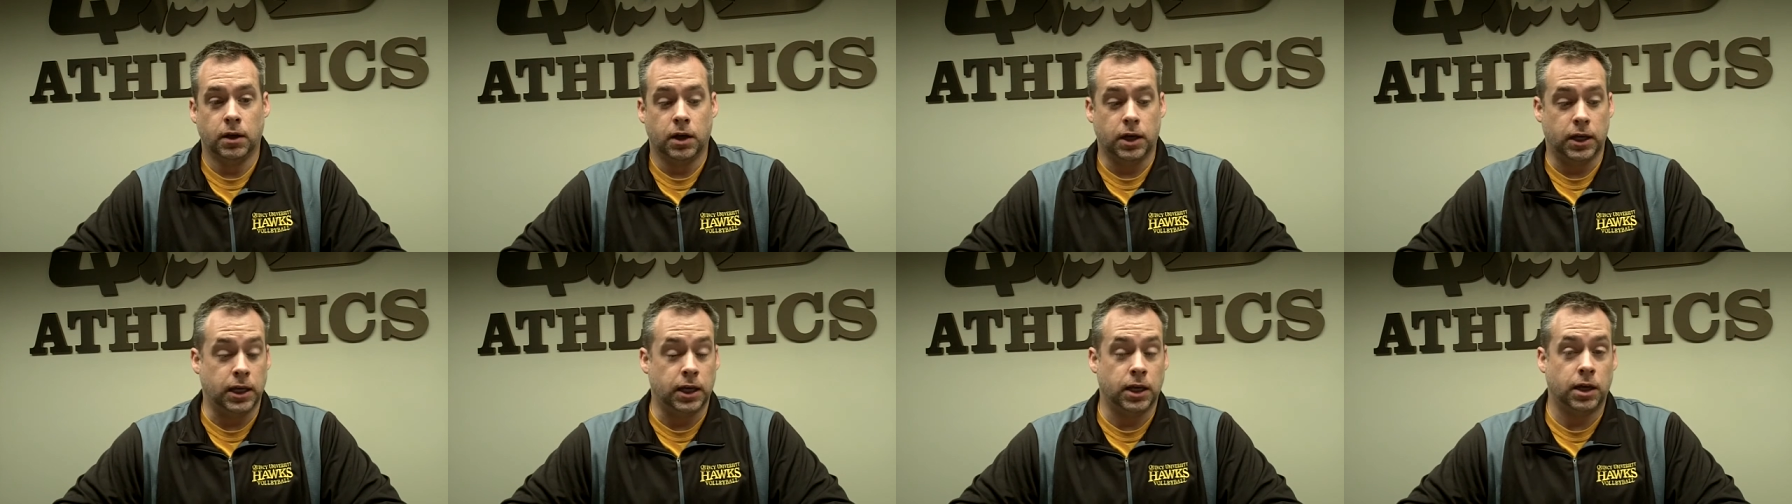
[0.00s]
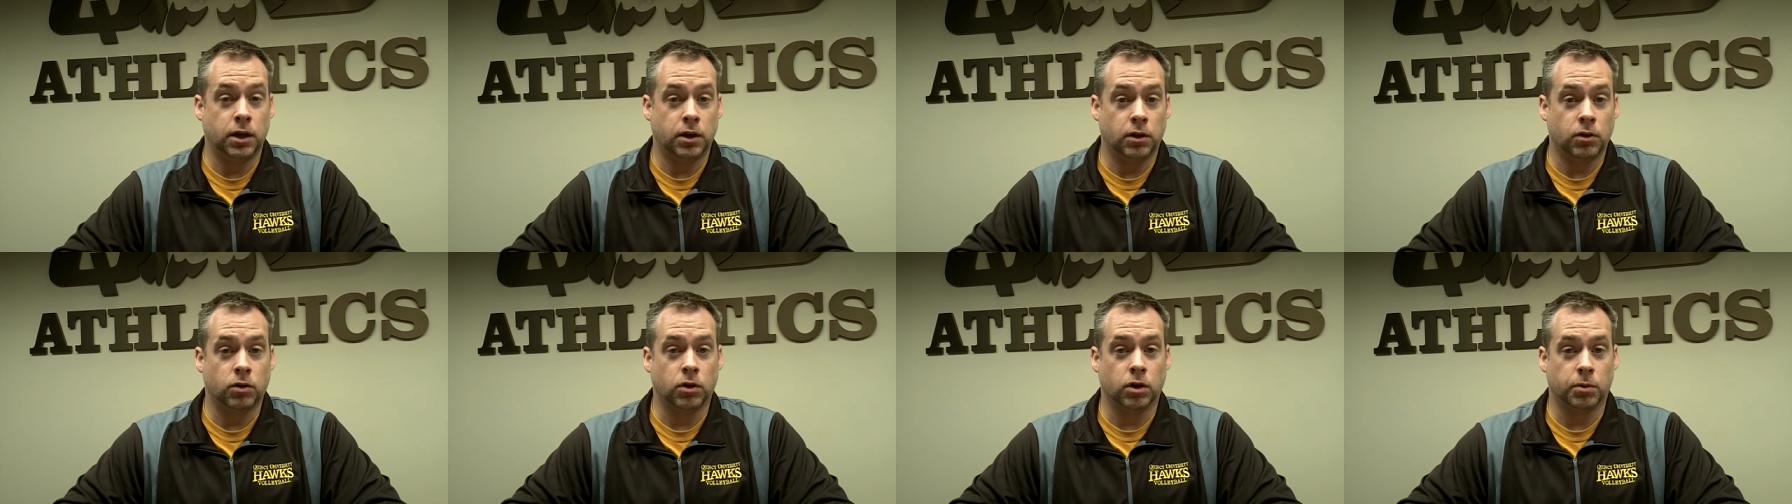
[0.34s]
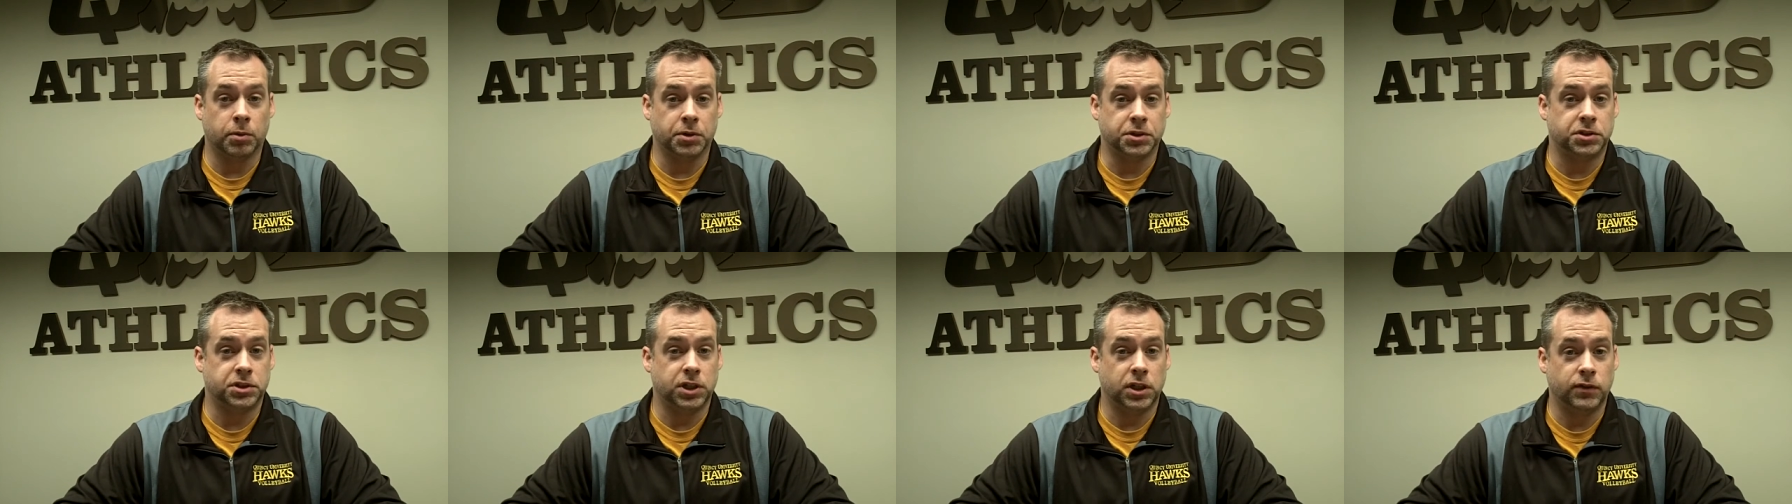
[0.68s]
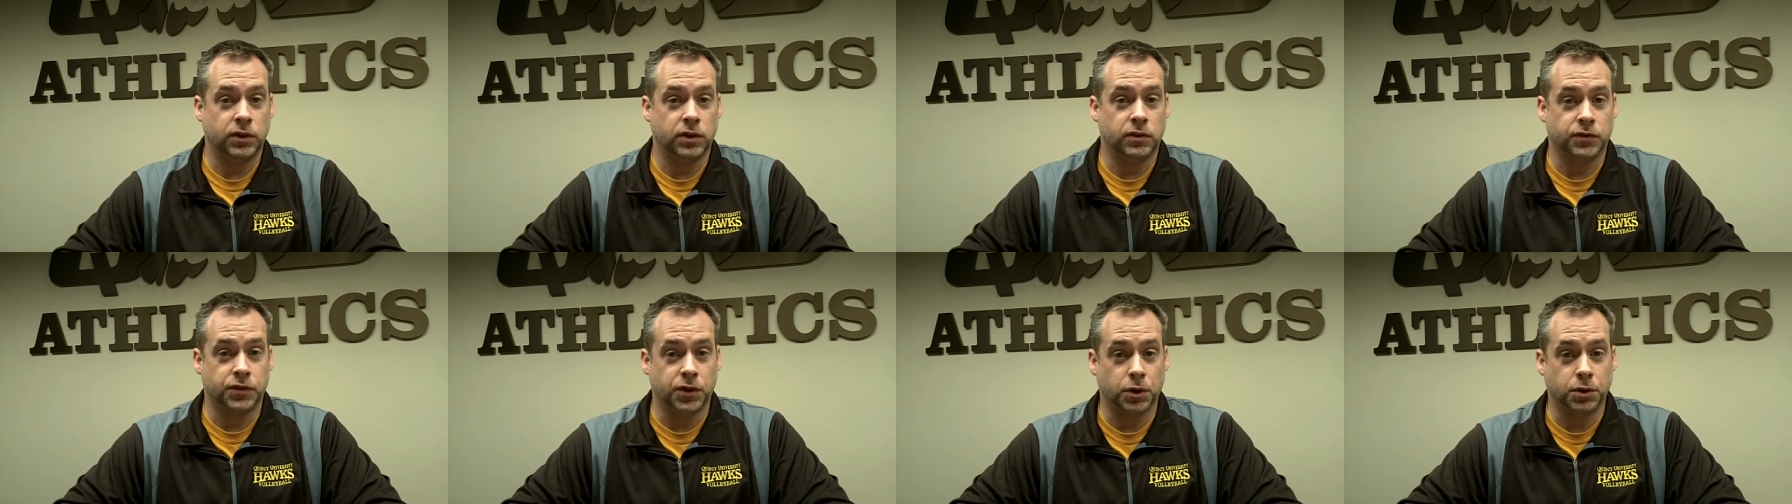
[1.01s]
in or
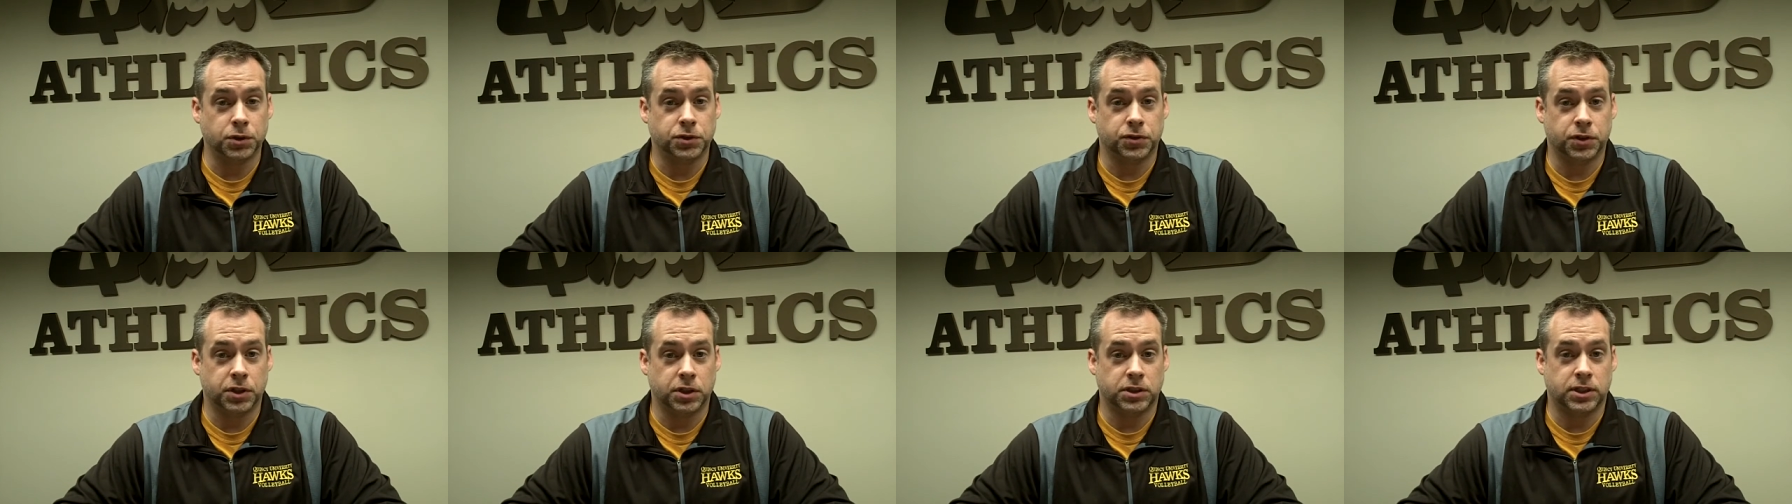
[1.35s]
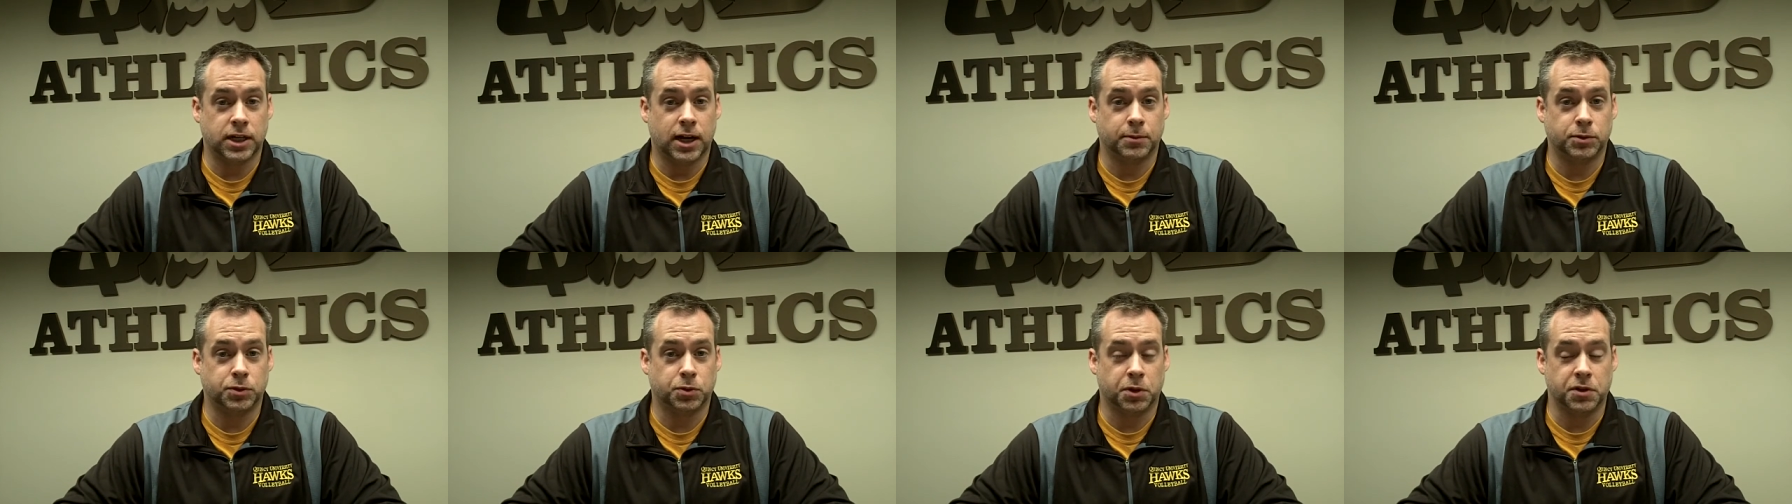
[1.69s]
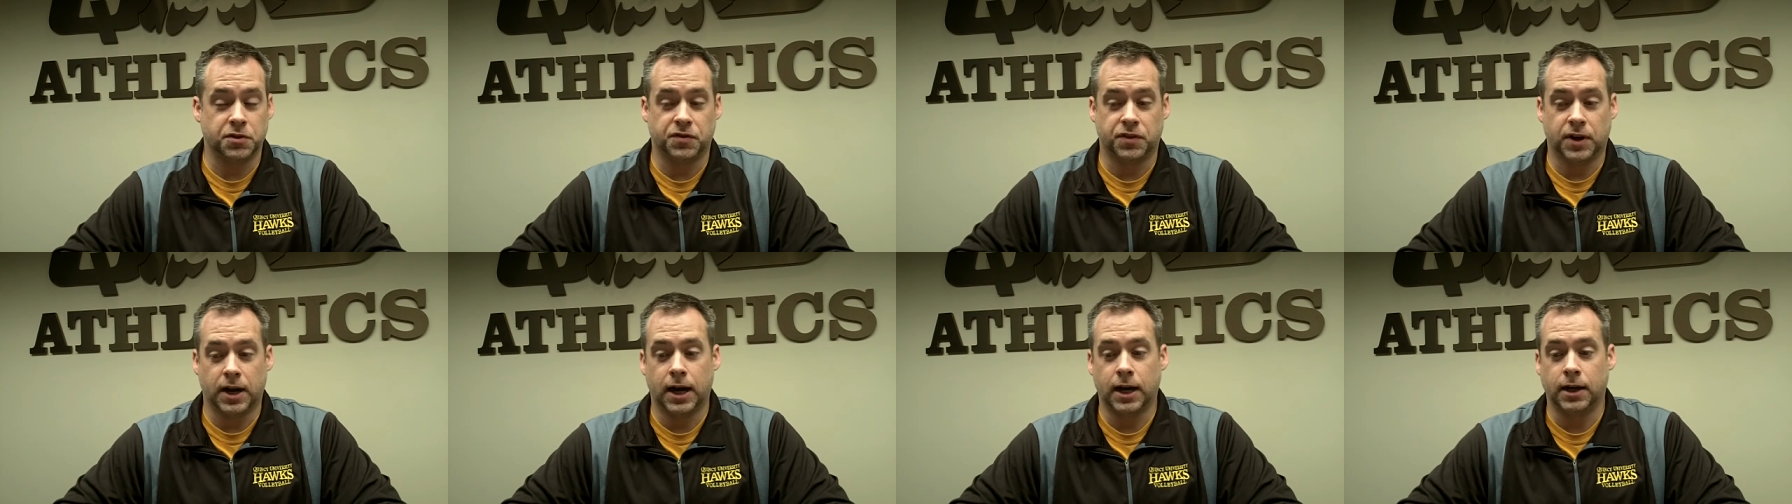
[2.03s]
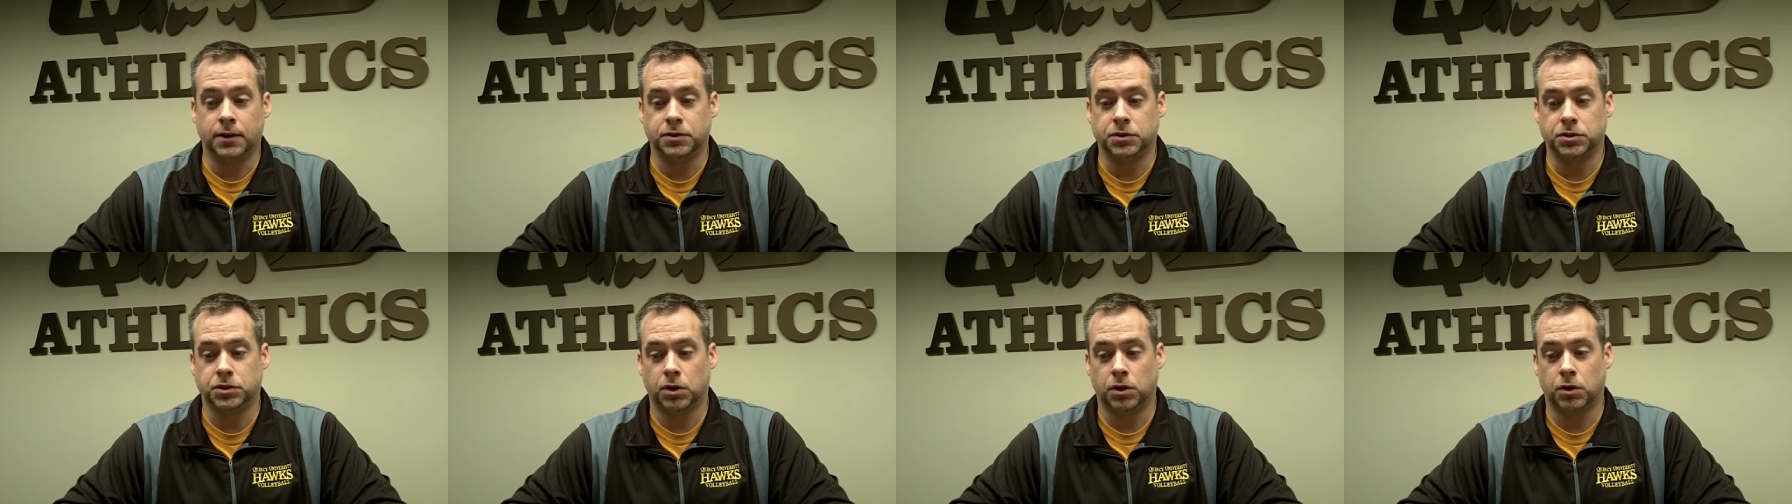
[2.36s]
receiving votes for the top
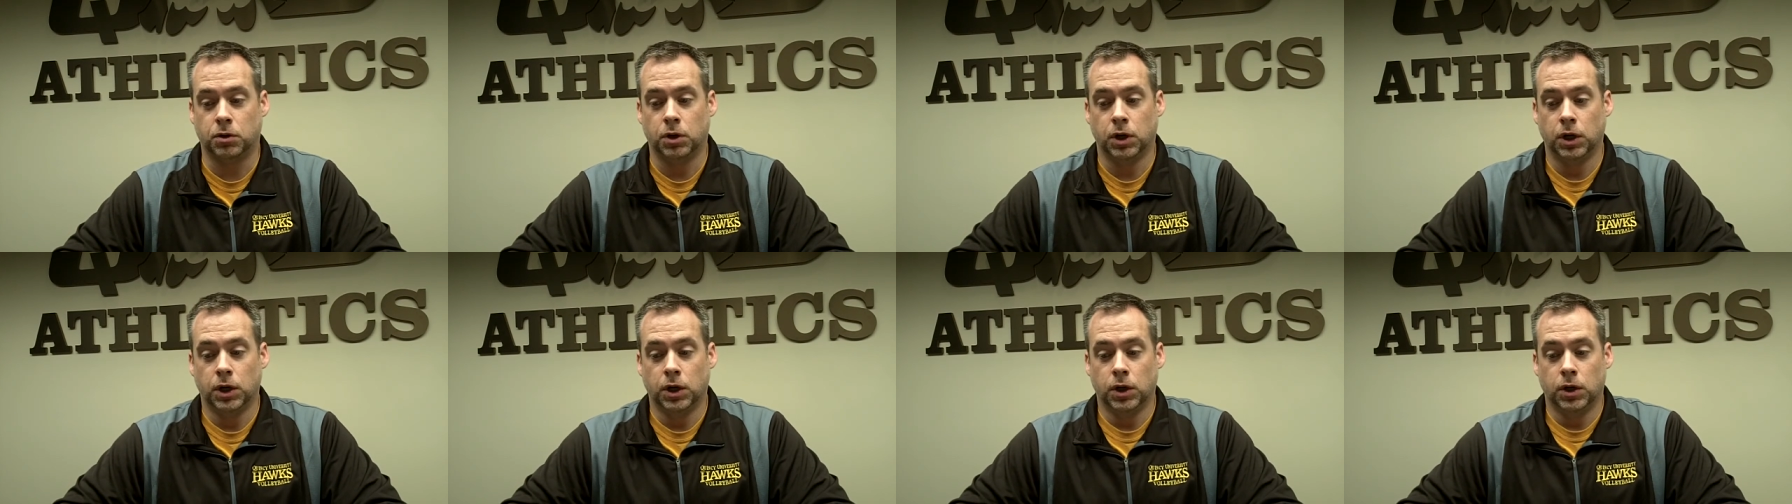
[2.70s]
25. So